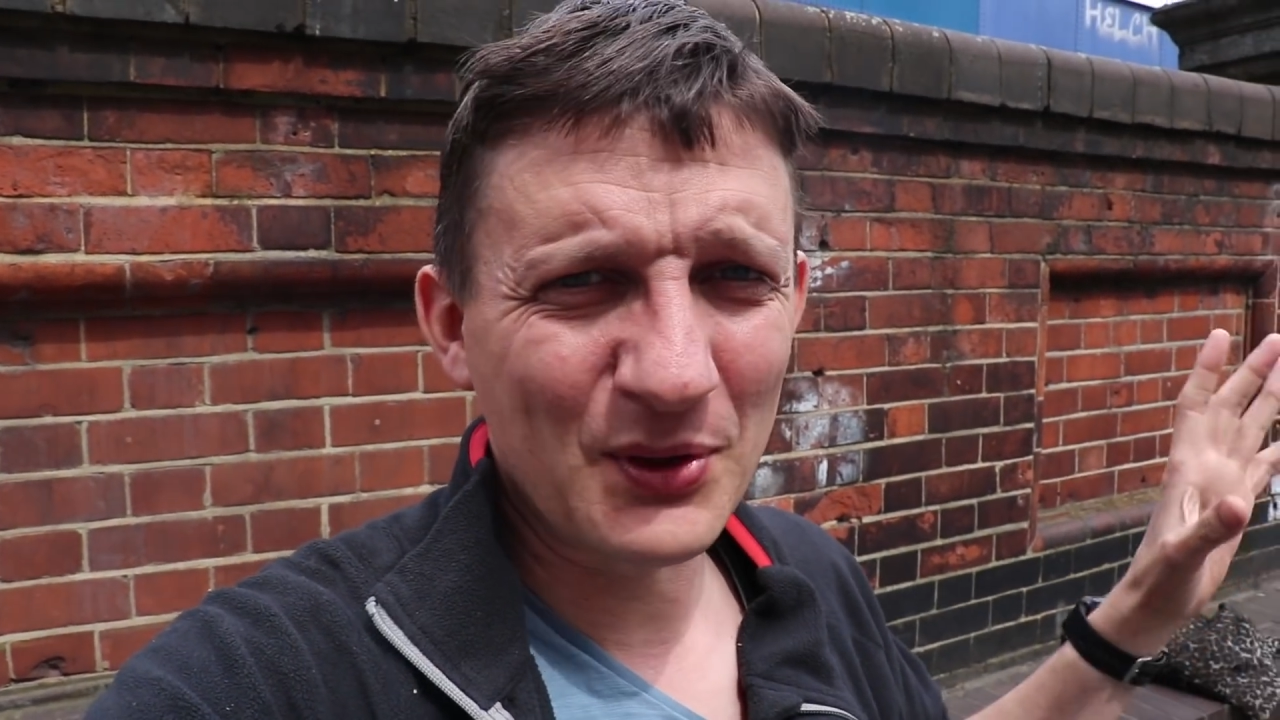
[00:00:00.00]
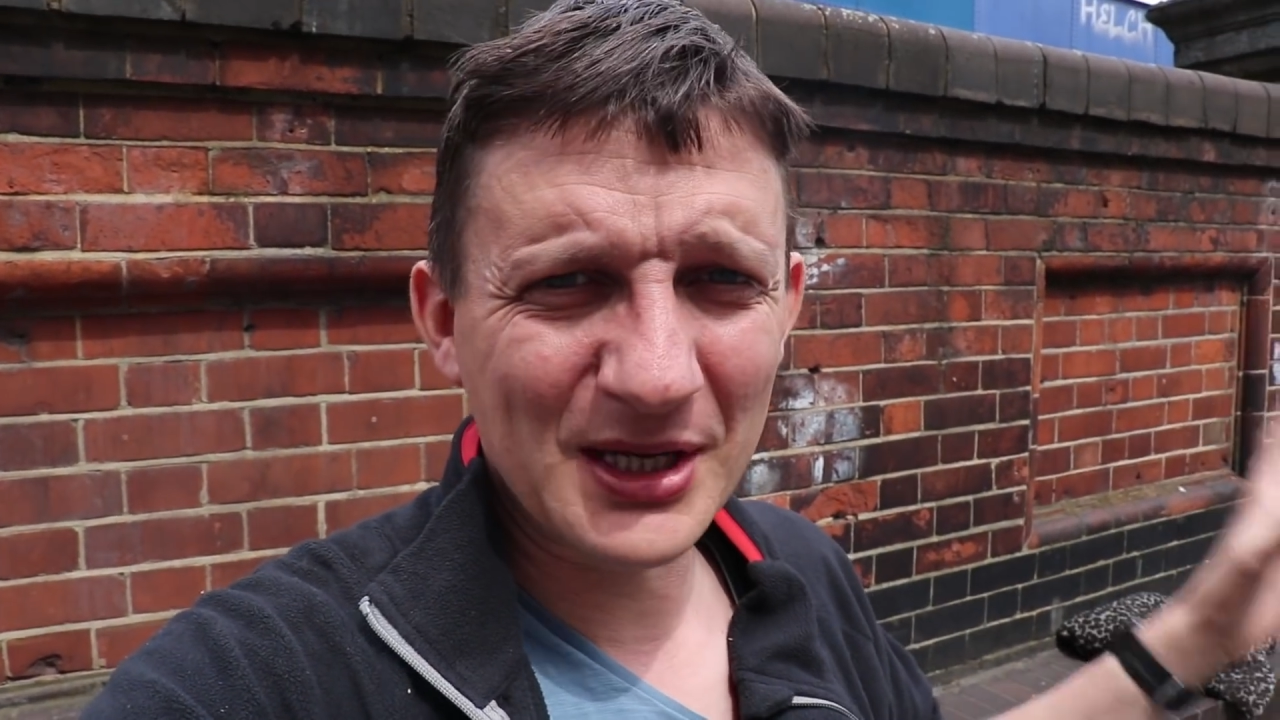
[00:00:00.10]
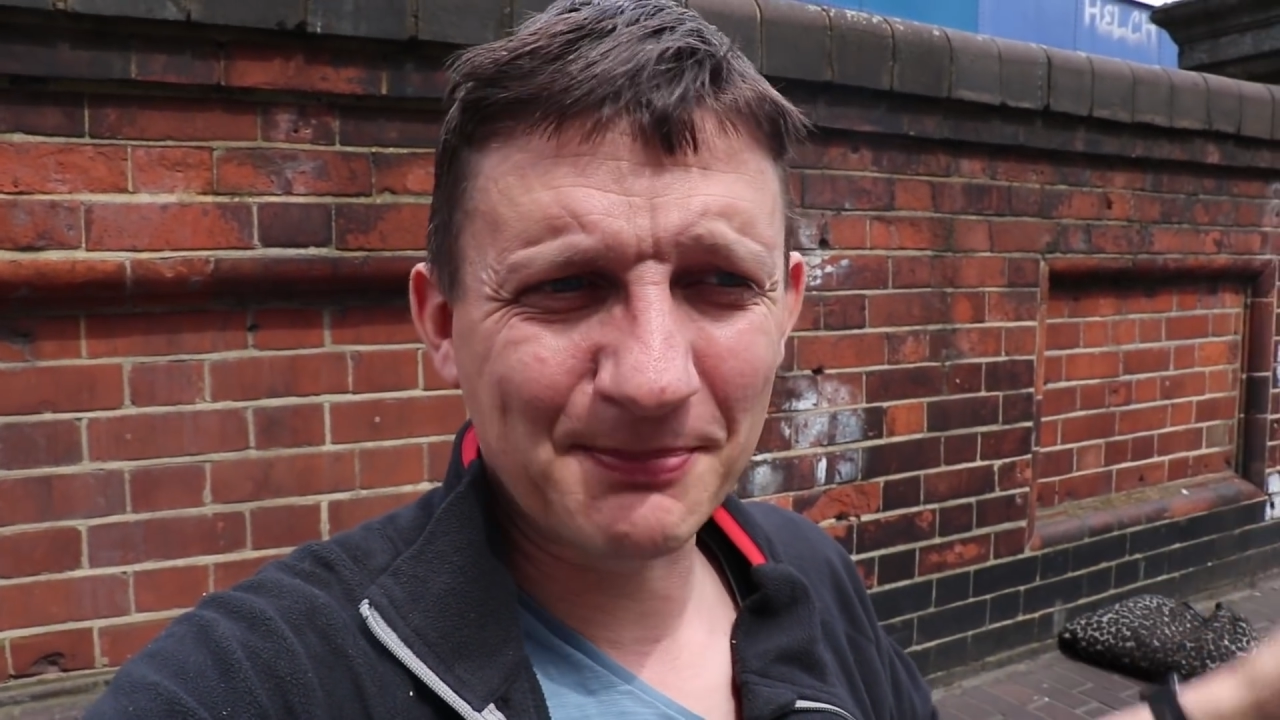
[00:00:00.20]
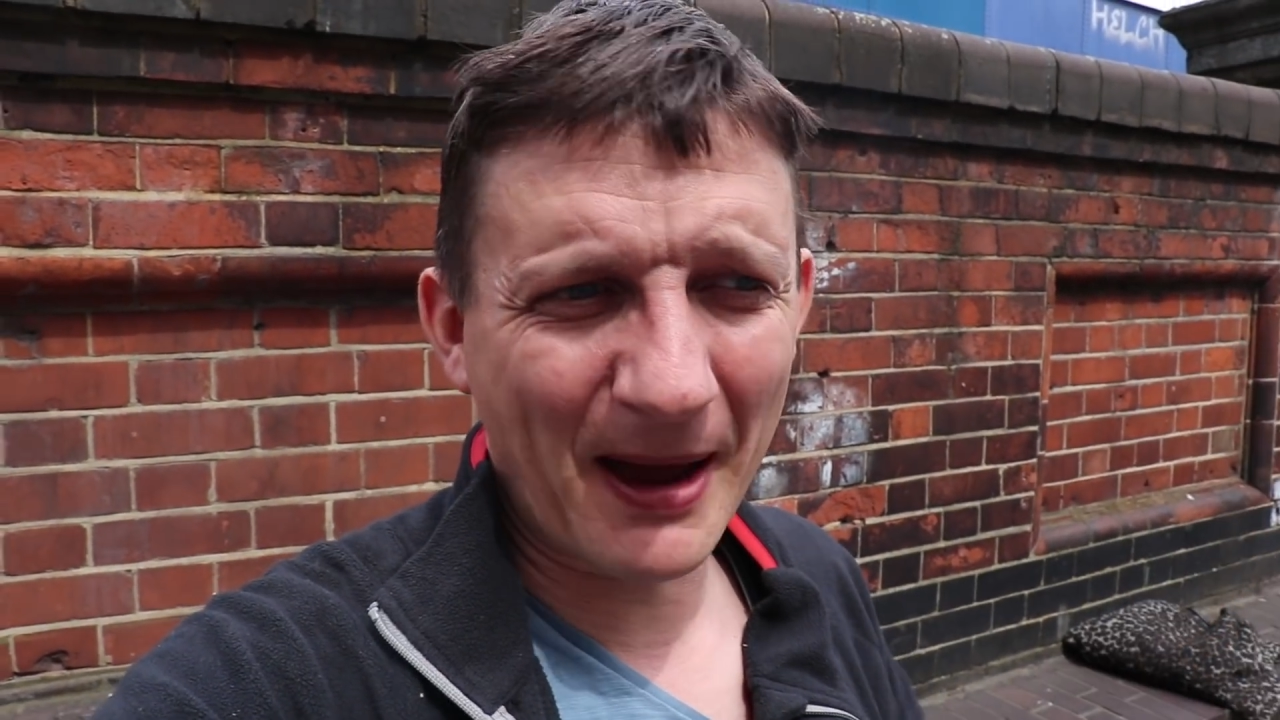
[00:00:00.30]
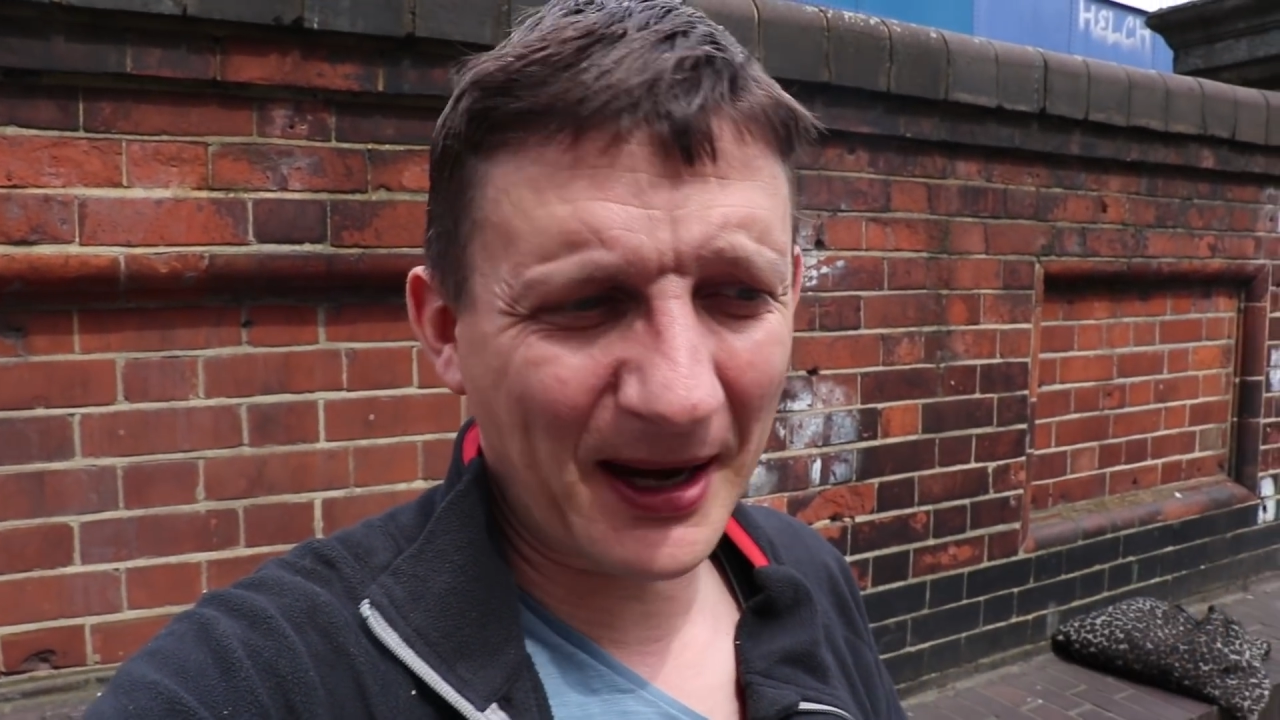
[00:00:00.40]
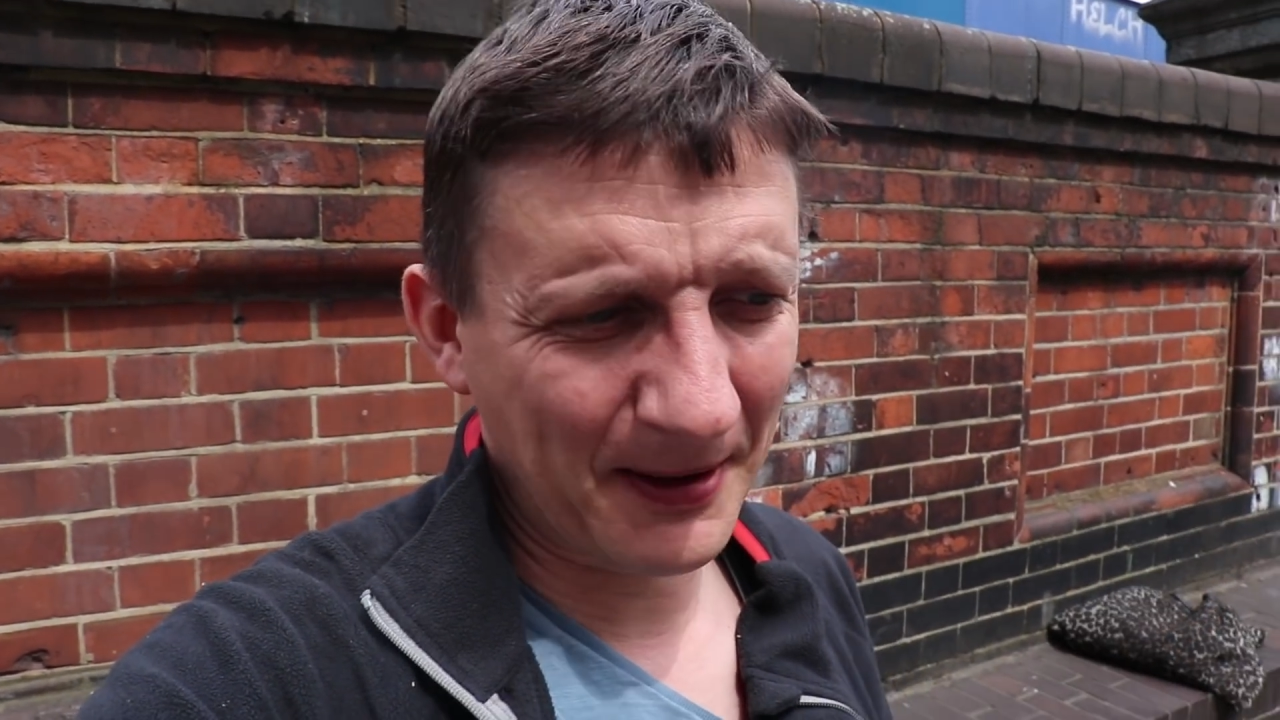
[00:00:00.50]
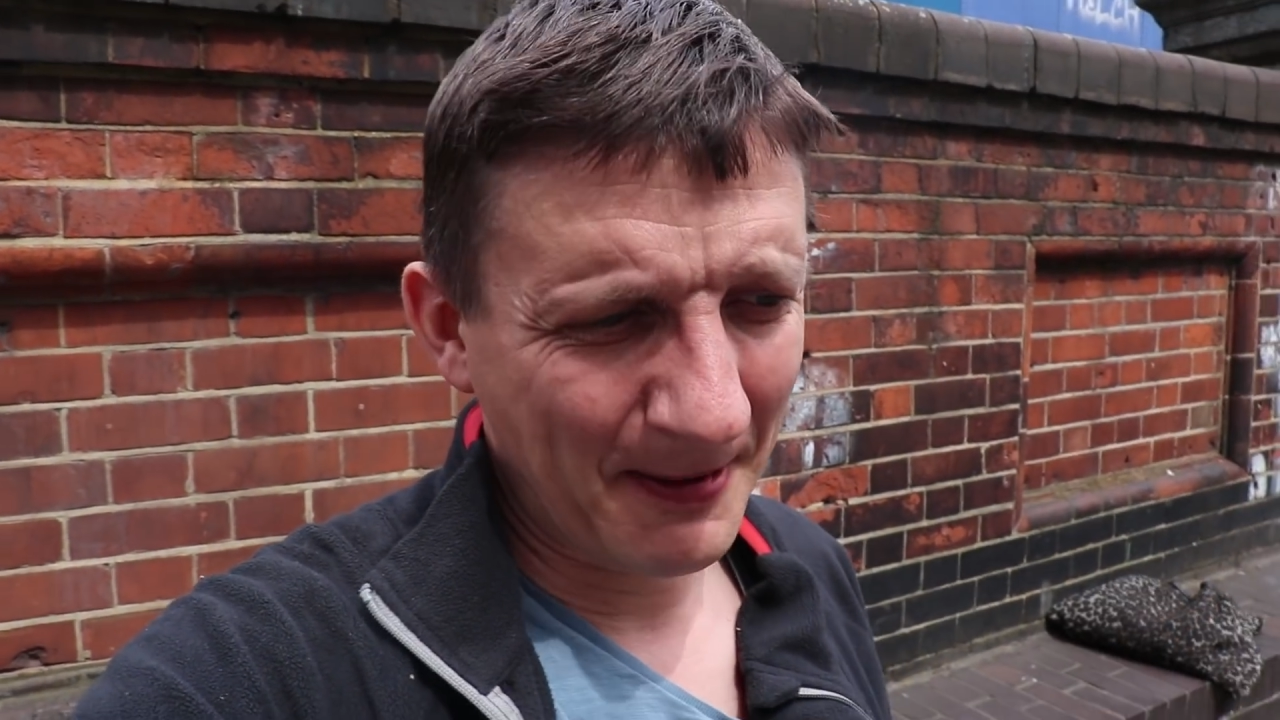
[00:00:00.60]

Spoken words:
years back